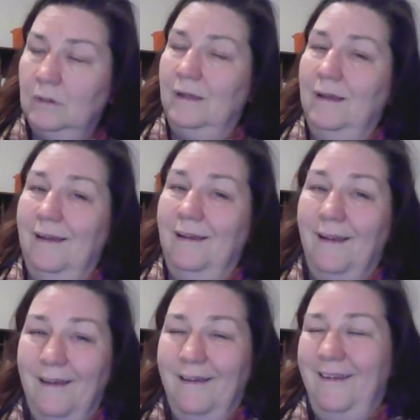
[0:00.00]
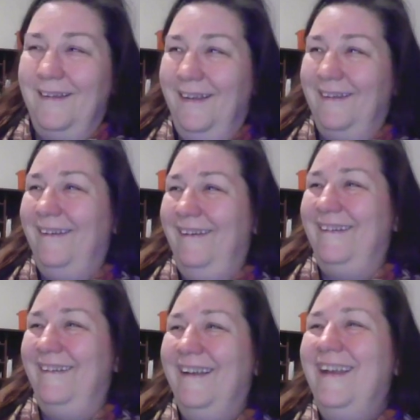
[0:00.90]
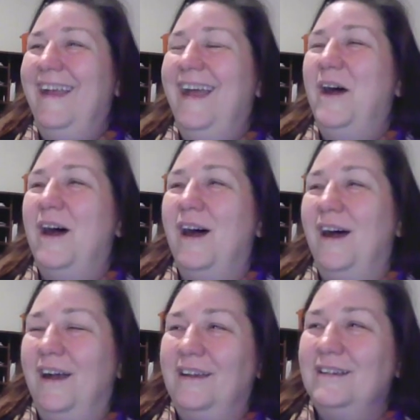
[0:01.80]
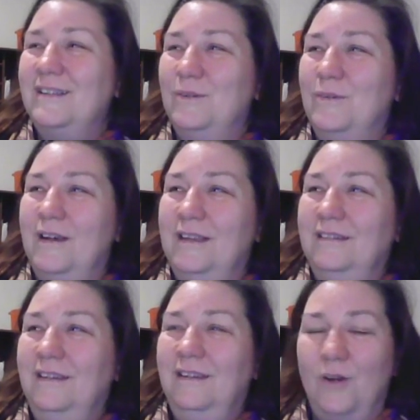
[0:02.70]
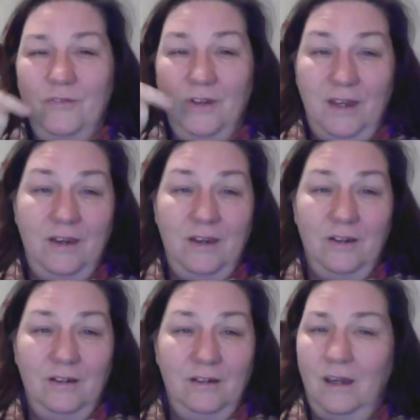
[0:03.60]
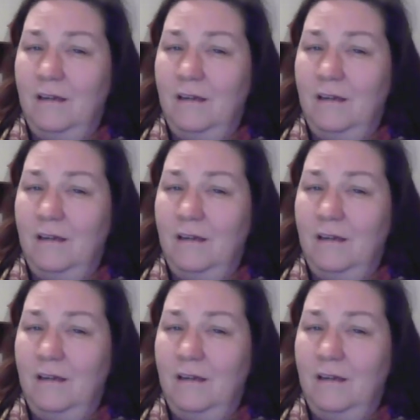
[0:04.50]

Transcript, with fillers: Because the one over here,